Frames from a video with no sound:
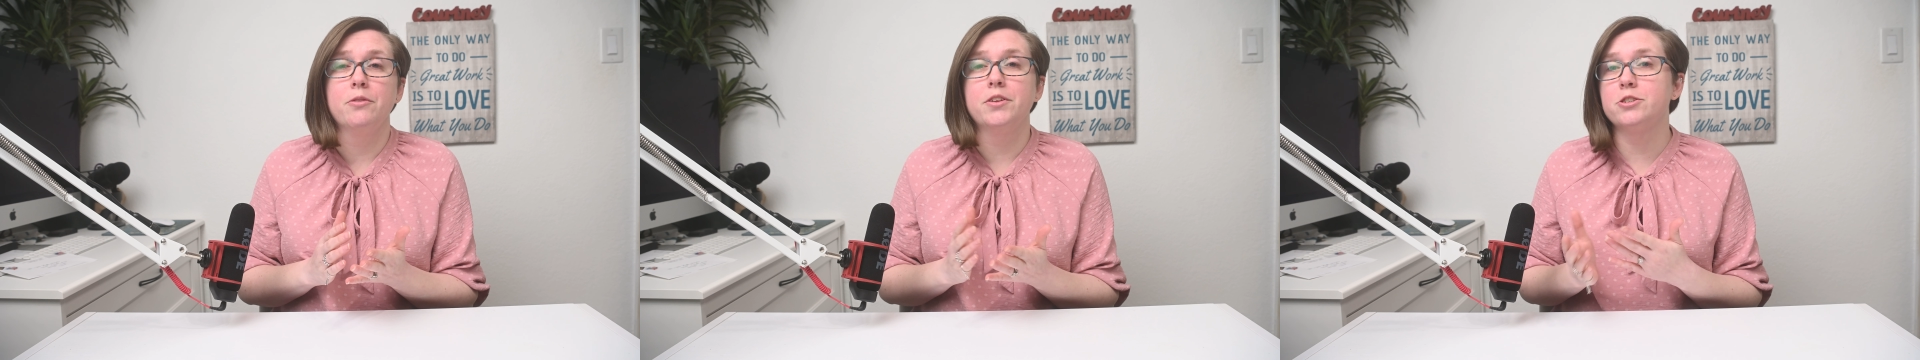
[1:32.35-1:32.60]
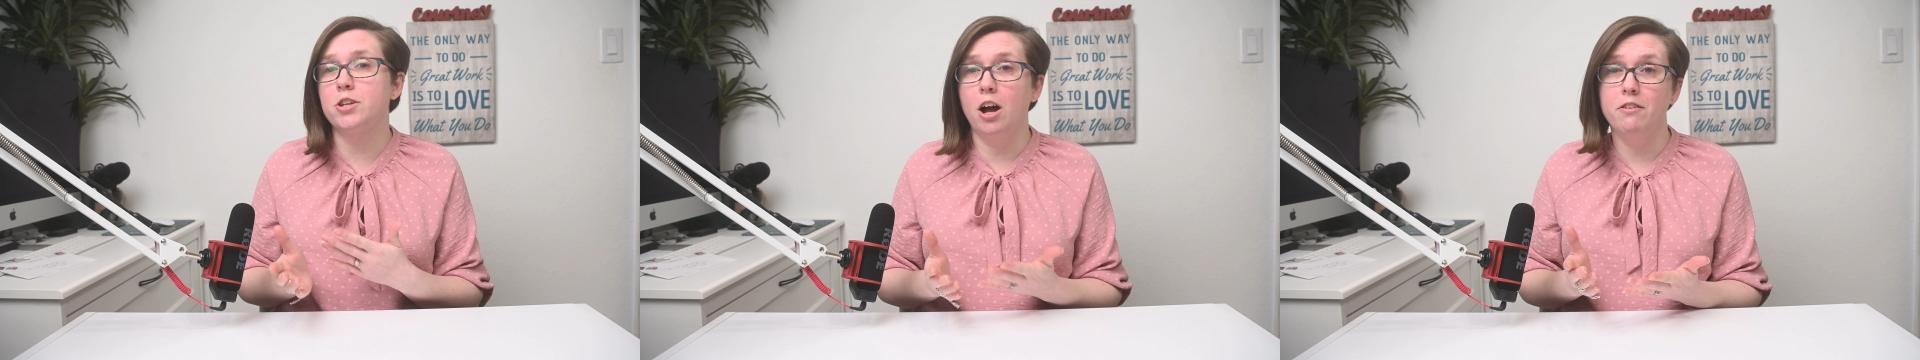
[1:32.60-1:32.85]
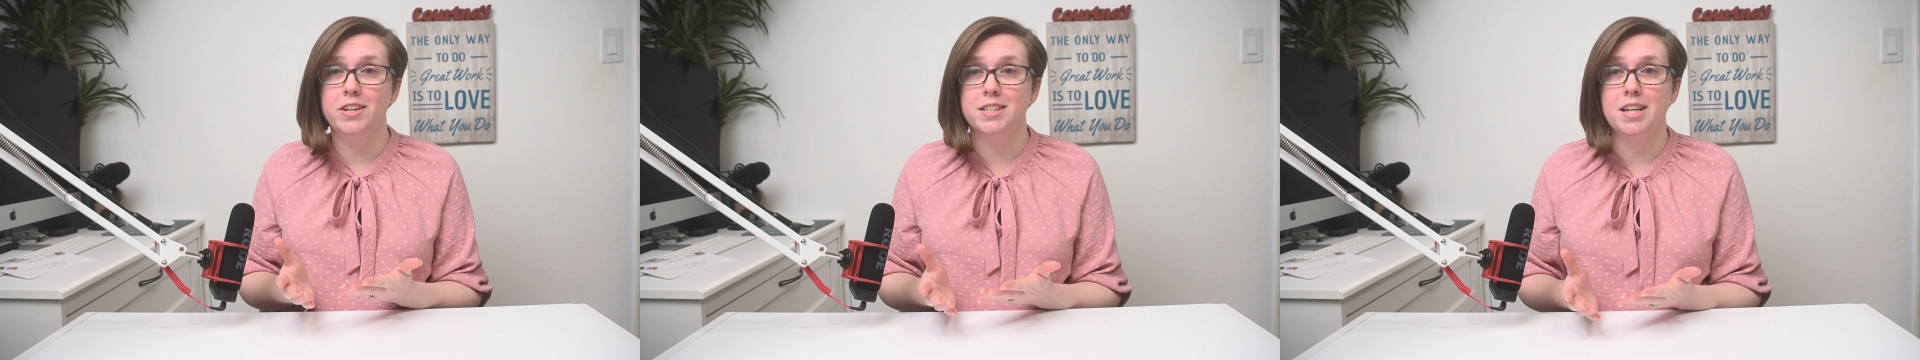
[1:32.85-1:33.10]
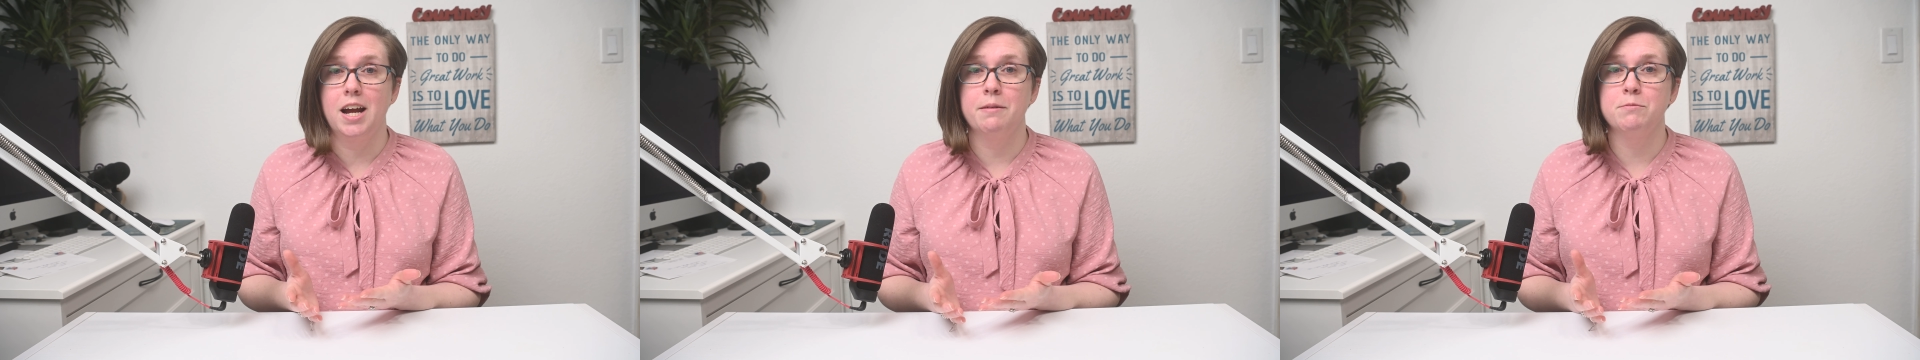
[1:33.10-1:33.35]
there's obvious
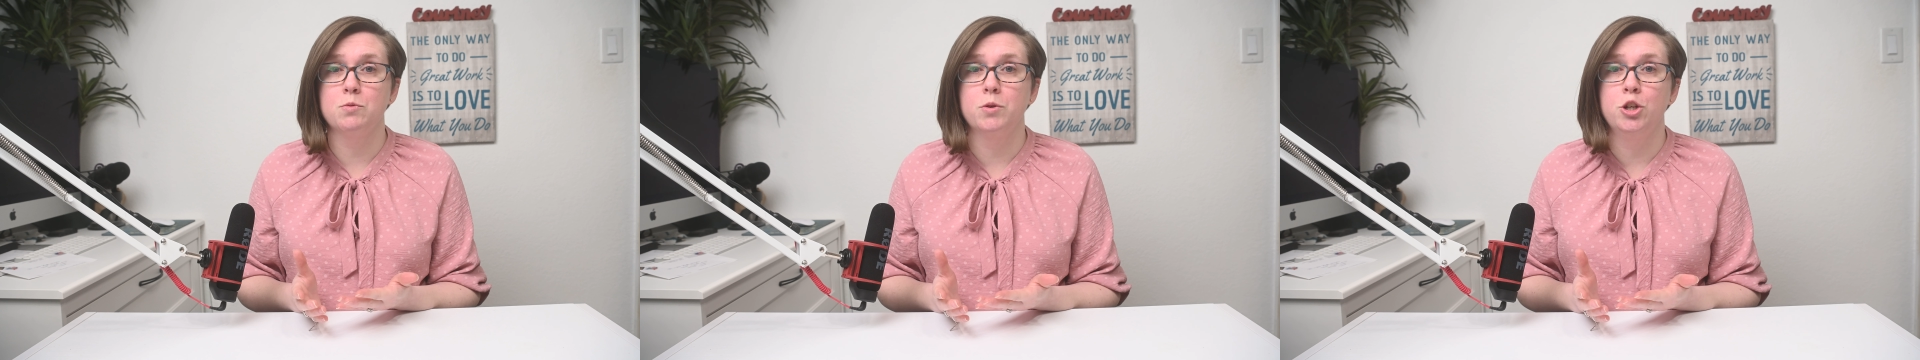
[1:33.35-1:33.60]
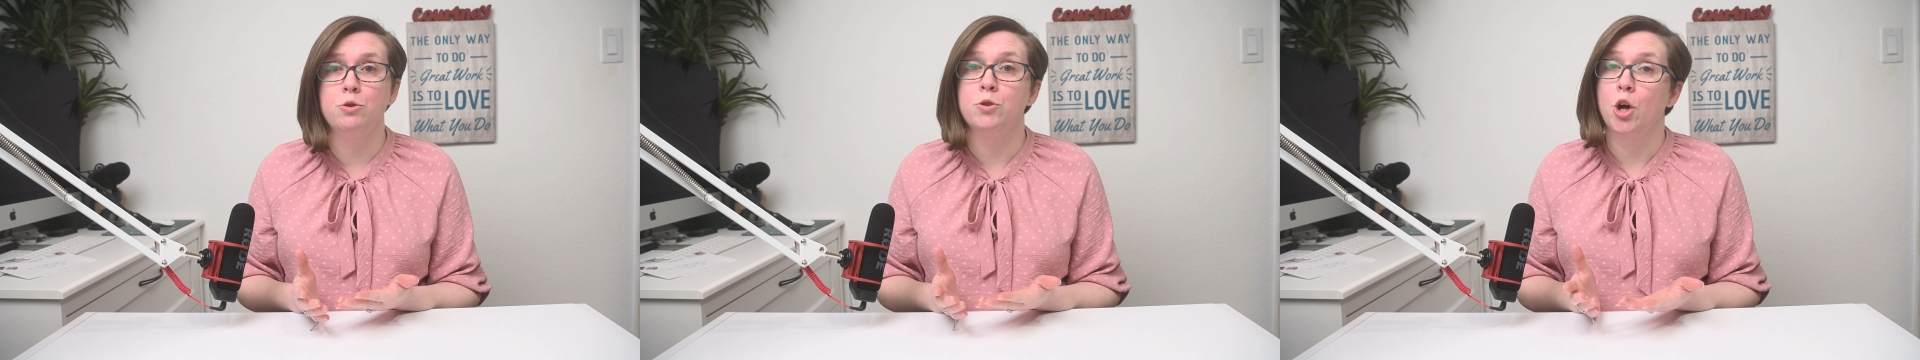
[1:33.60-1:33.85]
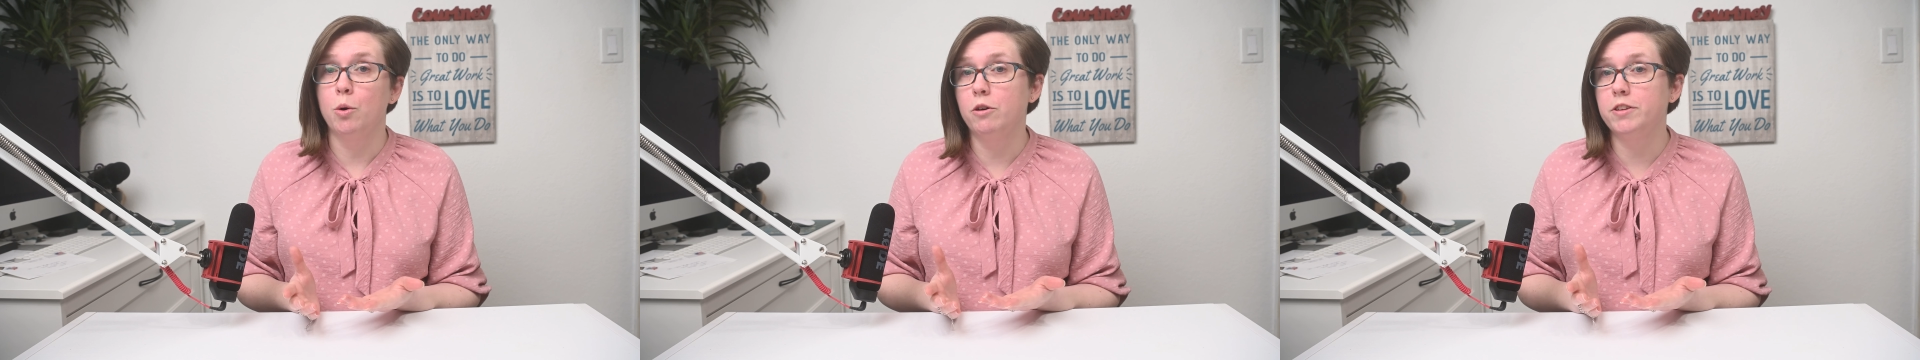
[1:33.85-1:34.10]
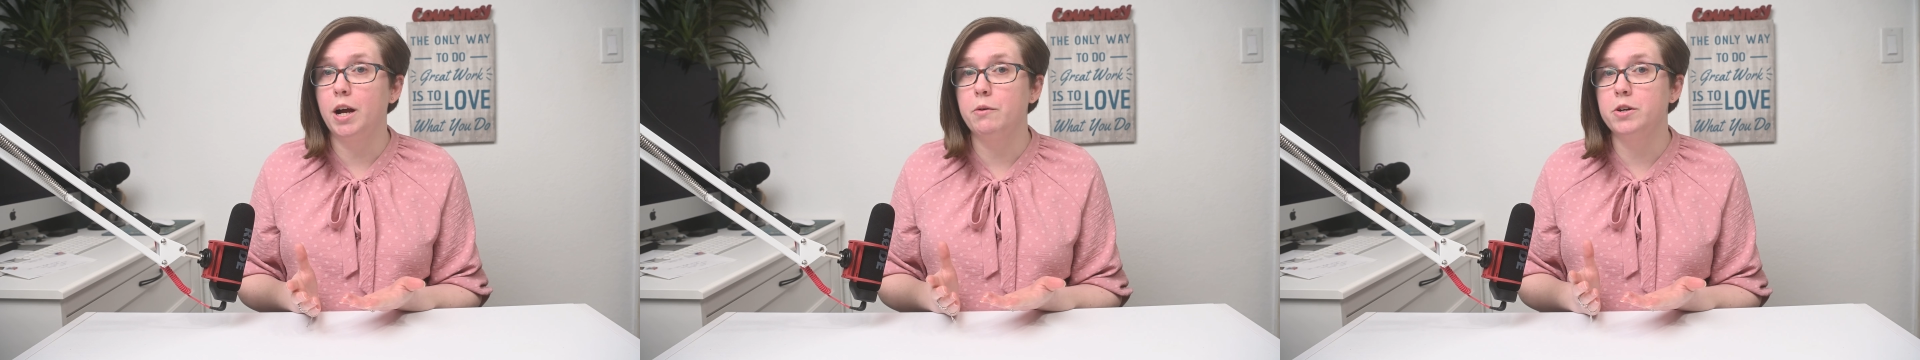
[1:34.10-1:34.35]
times when you know a
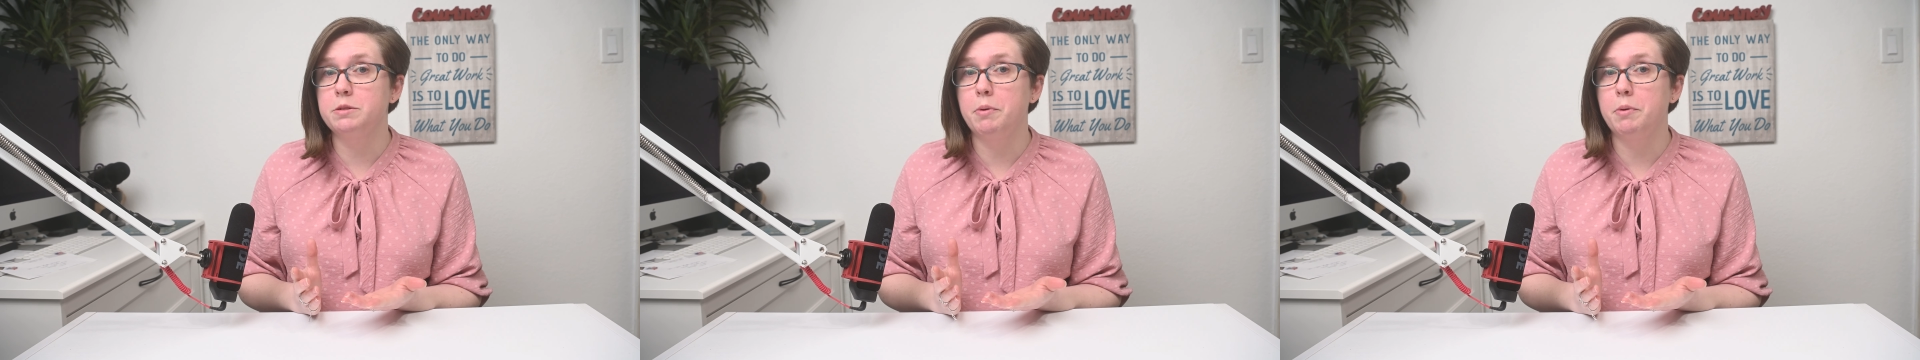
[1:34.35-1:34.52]
flower is